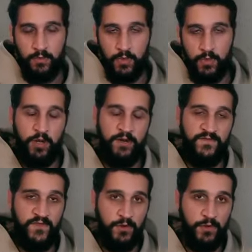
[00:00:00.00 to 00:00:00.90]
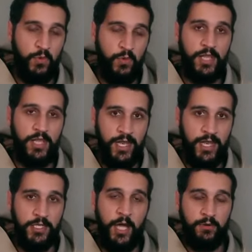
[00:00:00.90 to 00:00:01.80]
We want to feel the real
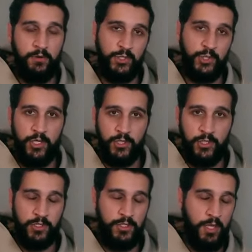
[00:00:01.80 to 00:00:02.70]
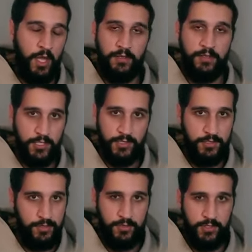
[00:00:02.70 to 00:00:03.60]
anatomical structures, not just
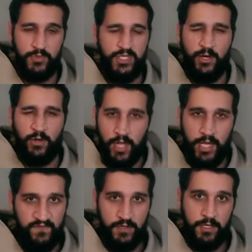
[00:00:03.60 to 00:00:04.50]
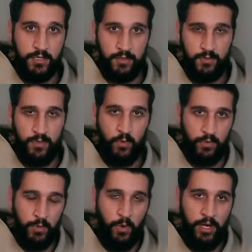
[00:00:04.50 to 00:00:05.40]
some generalized feeling. We,
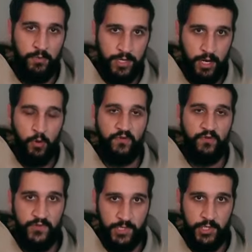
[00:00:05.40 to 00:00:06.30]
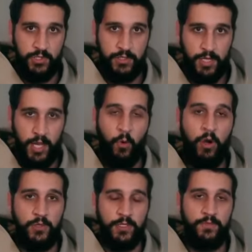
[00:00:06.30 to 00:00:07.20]
we want to be our own physician. I
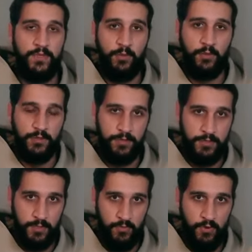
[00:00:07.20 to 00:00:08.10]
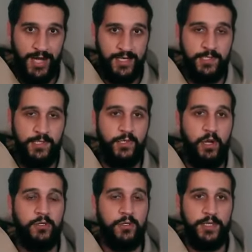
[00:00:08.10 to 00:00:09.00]
want you to be able practice this
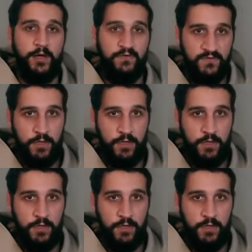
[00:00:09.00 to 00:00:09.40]
on yourself